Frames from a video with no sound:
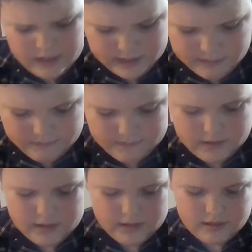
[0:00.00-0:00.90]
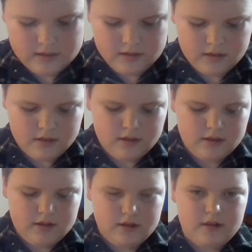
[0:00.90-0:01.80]
yep,
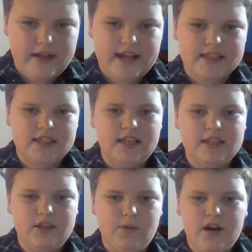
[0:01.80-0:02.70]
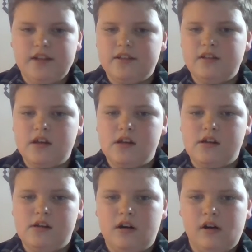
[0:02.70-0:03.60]
that's an easy one.
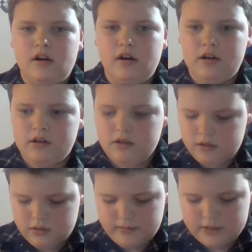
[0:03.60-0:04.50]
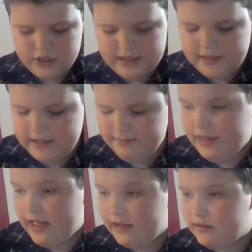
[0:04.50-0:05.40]
I'm actually gonna keep
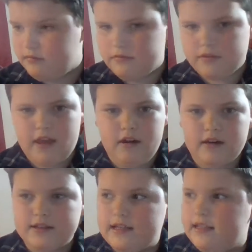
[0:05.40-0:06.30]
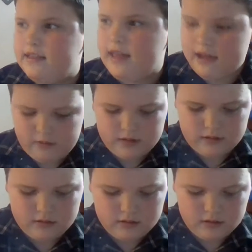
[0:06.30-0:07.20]
that there because I need that one.